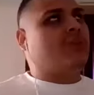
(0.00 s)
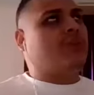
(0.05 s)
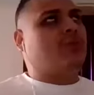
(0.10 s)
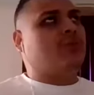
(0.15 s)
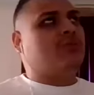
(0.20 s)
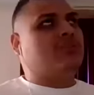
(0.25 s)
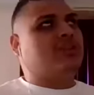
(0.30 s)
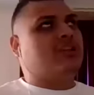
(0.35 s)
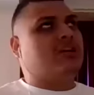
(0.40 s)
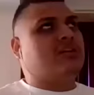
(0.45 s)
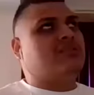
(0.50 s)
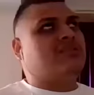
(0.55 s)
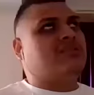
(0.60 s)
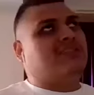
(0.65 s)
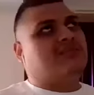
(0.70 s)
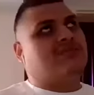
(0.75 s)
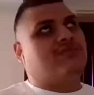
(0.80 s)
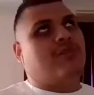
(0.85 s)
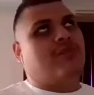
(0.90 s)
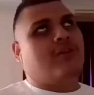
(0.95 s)
Golden Knights
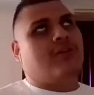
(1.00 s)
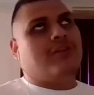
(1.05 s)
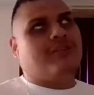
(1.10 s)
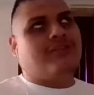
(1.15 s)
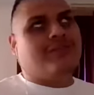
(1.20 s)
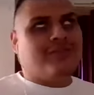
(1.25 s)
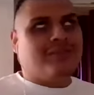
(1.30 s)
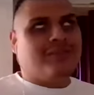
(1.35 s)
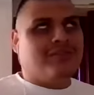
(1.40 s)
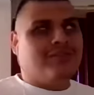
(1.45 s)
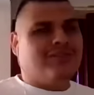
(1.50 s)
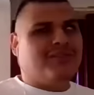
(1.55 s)
last fall.